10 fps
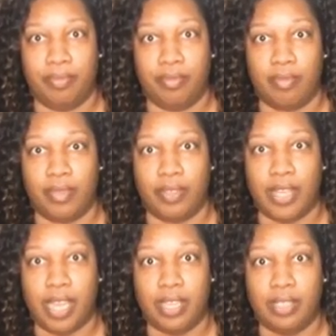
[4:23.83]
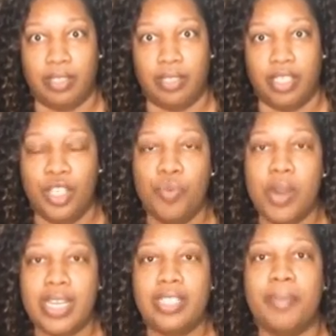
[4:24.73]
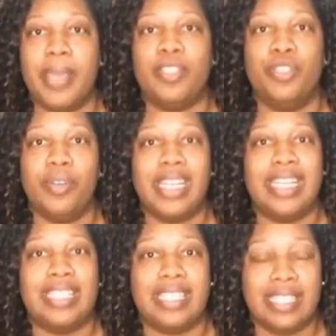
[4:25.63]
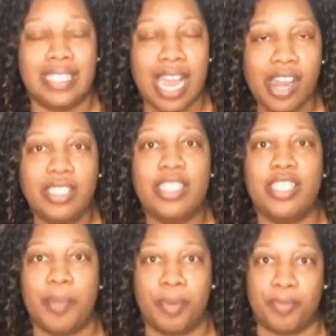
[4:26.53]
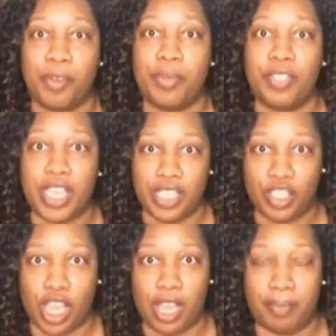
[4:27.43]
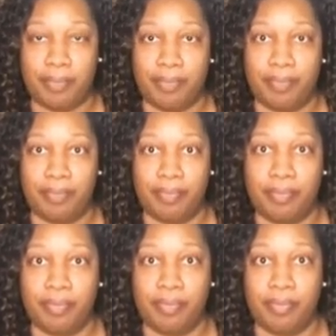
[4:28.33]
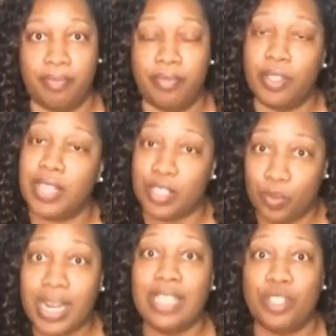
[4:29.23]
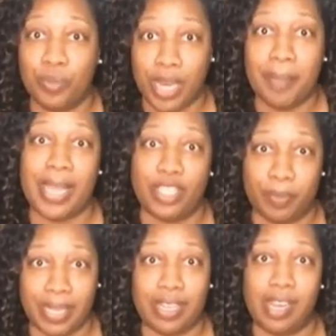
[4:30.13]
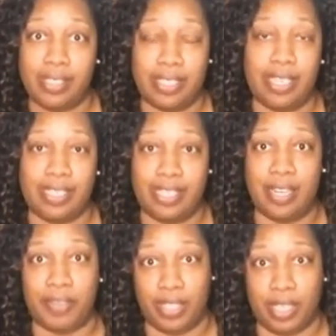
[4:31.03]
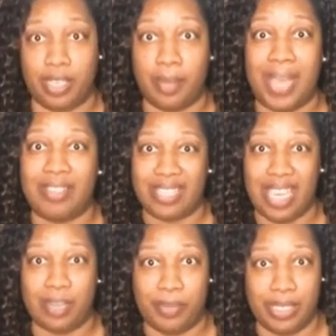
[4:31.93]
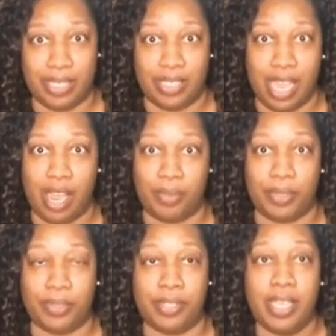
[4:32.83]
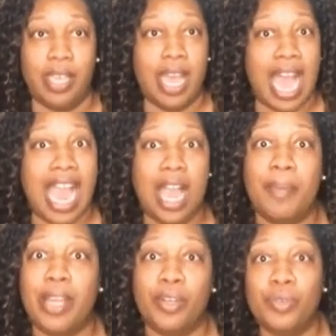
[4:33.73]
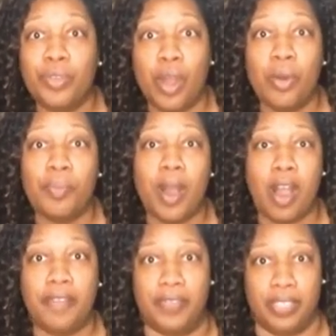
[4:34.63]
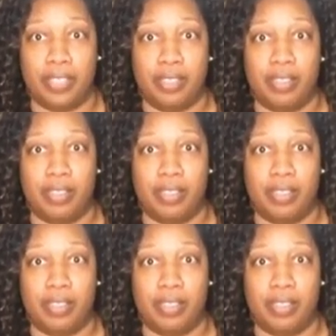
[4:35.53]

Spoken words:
Okay? You want it to make sure it is entirely separate from your day job. So that's what I do when I batch my content. I set everything up outside of business hours. I have my own home office.